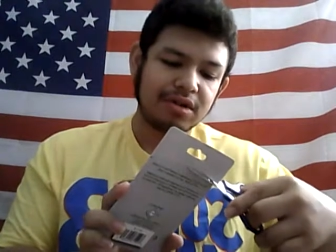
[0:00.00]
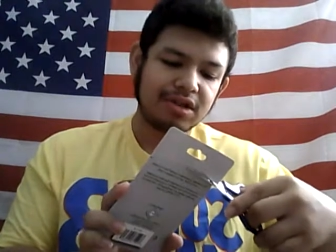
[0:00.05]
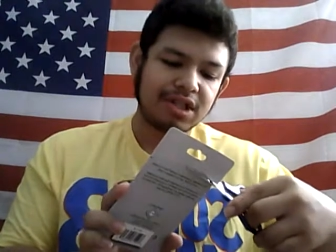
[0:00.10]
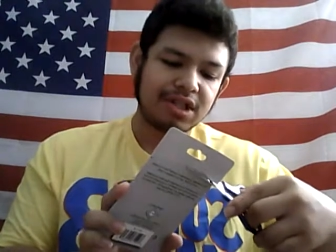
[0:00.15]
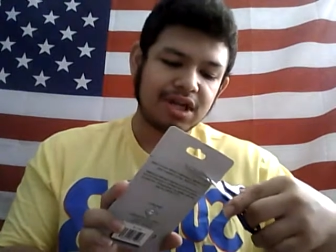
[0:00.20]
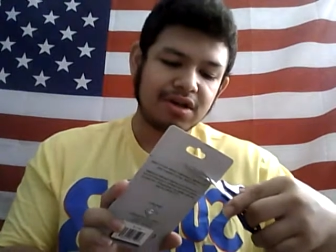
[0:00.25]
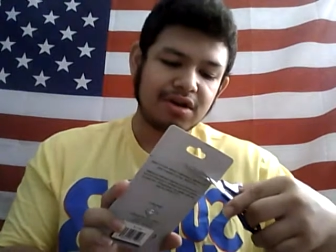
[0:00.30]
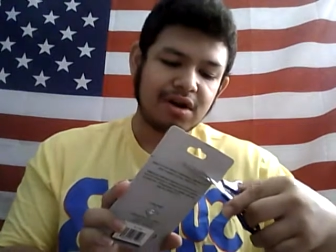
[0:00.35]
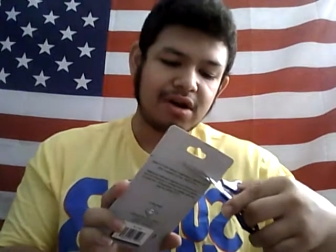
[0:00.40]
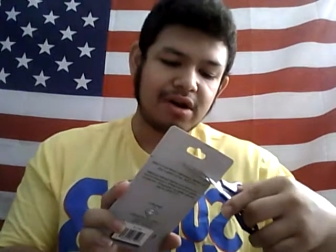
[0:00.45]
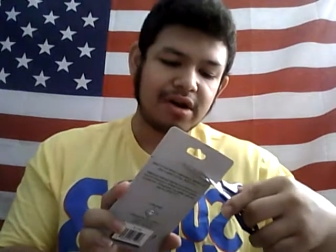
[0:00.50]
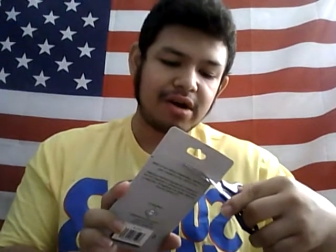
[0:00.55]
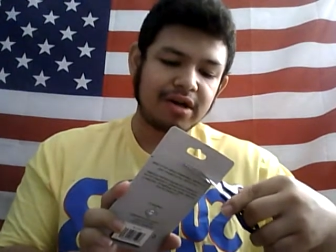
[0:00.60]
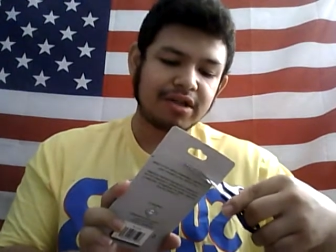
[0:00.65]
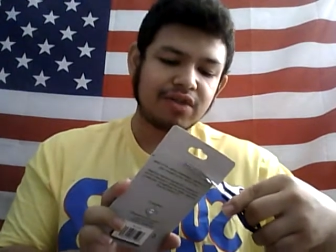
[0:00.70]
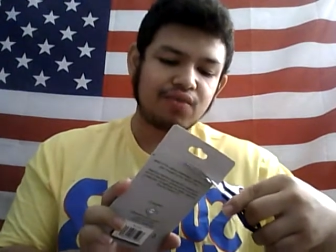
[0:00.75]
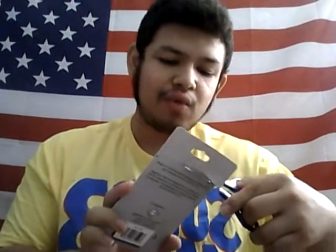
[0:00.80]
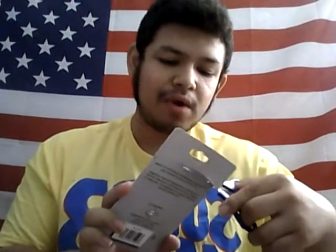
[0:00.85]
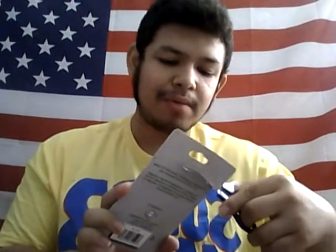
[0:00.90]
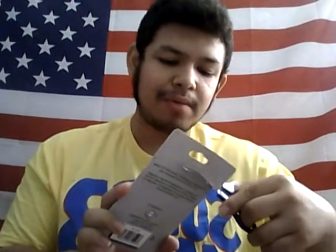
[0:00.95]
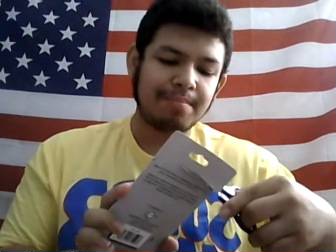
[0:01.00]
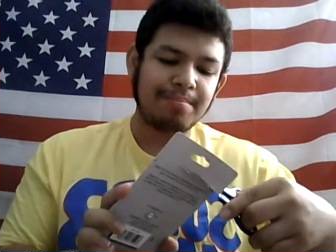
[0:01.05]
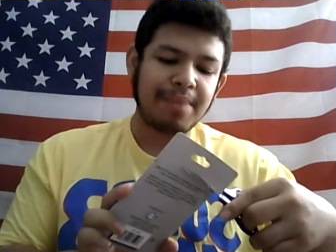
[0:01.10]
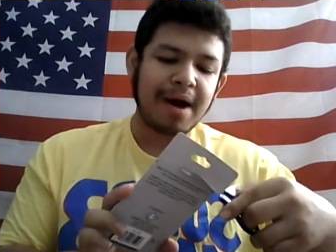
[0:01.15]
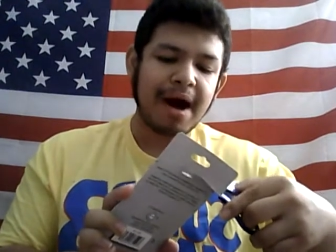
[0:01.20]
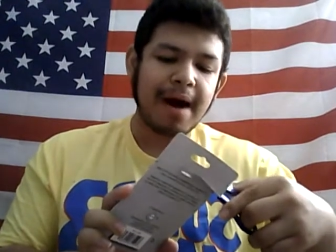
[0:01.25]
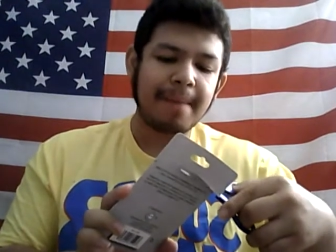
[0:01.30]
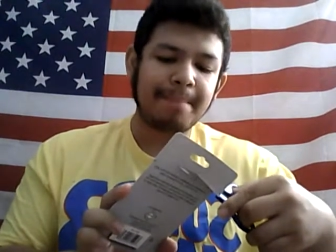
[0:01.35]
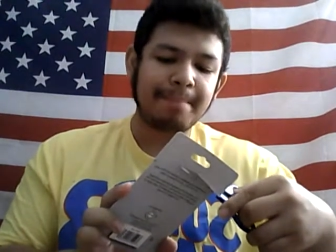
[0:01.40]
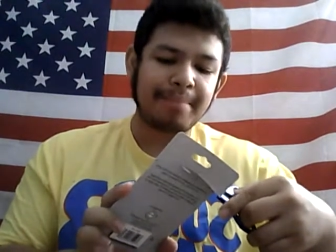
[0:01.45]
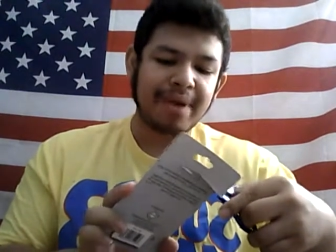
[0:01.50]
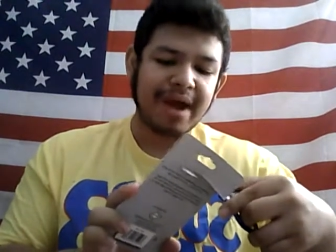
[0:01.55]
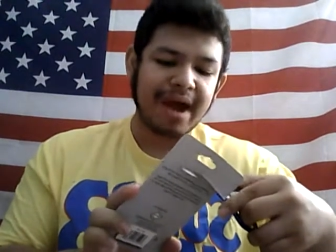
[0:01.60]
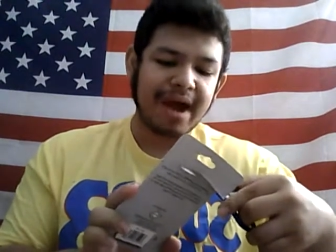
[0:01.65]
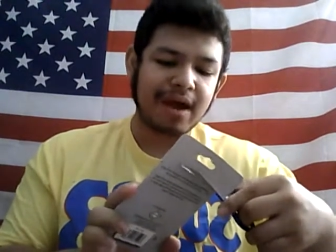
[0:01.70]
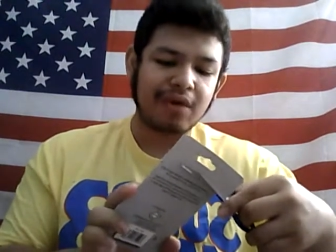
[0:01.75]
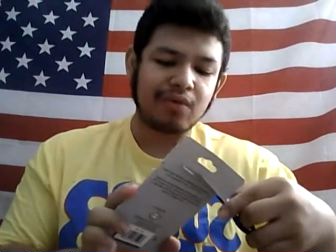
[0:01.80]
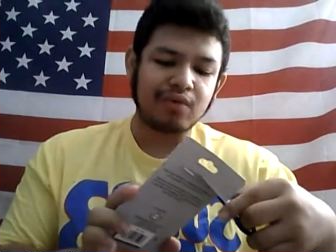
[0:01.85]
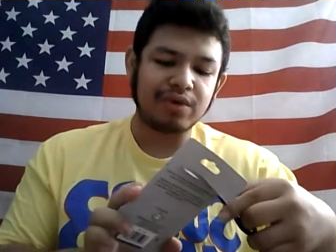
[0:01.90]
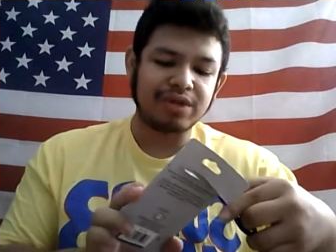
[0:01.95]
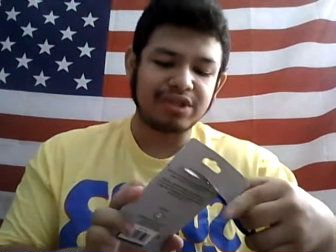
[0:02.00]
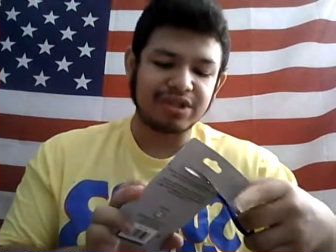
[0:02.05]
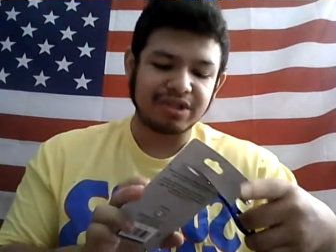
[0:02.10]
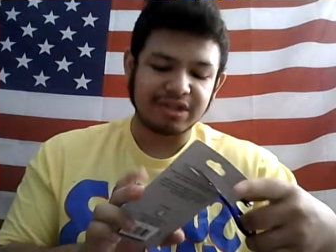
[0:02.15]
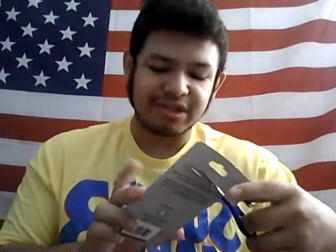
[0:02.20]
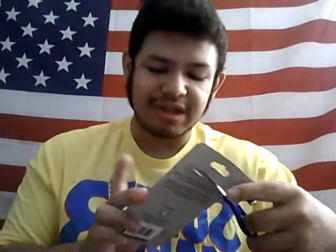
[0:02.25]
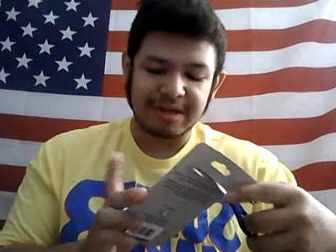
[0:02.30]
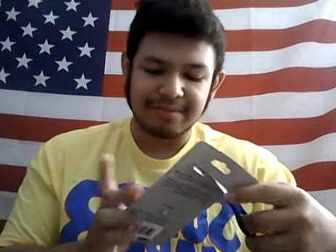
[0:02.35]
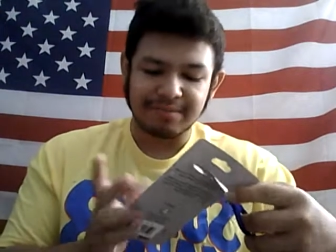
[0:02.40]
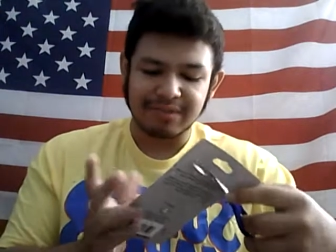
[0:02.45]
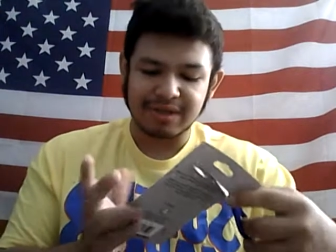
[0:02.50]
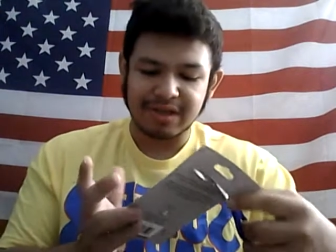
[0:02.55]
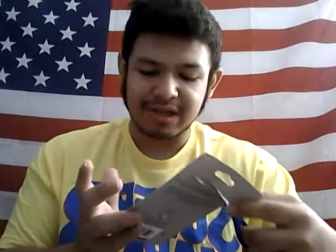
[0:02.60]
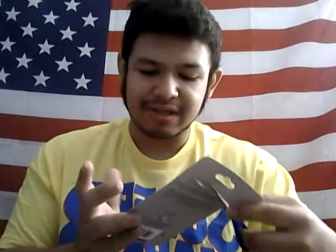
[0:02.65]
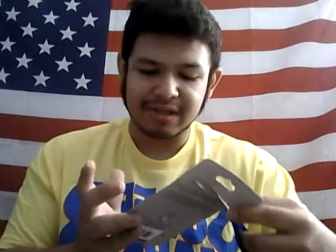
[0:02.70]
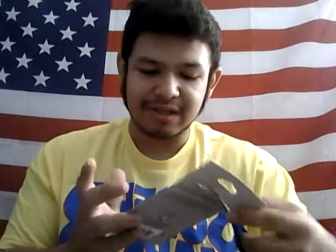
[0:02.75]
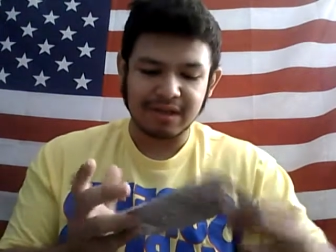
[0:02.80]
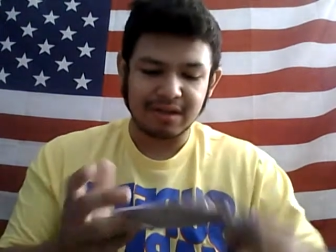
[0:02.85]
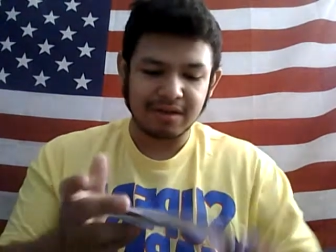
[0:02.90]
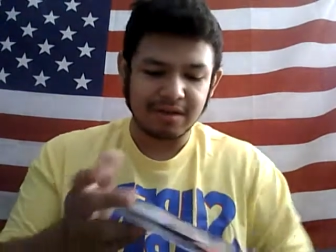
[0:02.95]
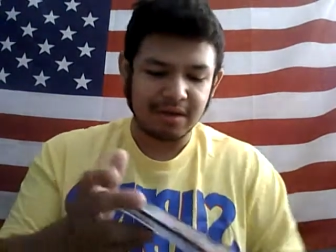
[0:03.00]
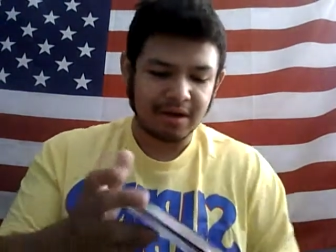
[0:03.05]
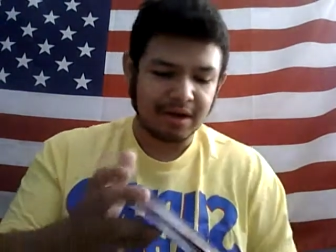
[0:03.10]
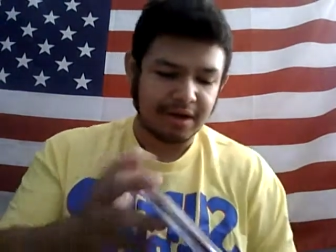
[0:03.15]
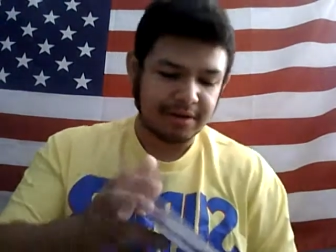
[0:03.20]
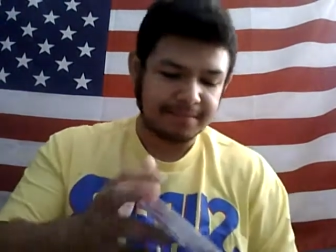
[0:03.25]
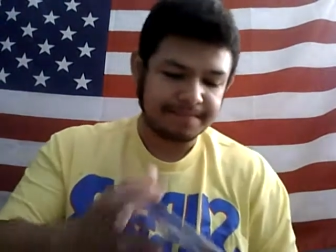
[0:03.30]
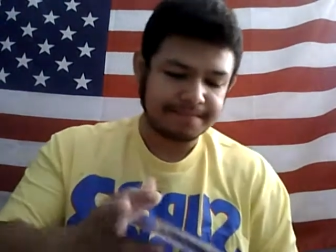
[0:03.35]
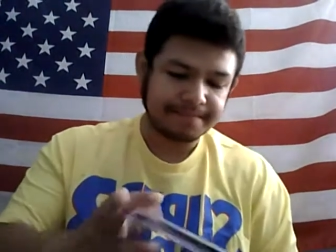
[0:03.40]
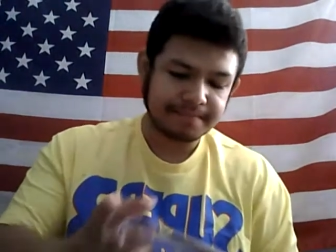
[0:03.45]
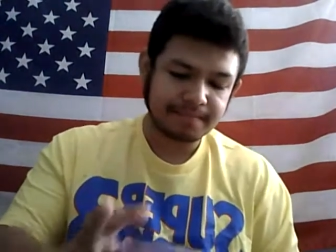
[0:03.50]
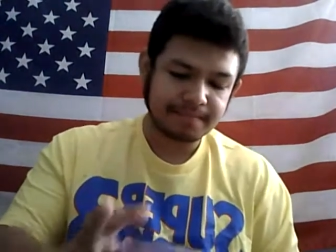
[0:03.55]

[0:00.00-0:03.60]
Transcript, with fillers: 10 cards, and one pop pack, which is, I'm guessing, the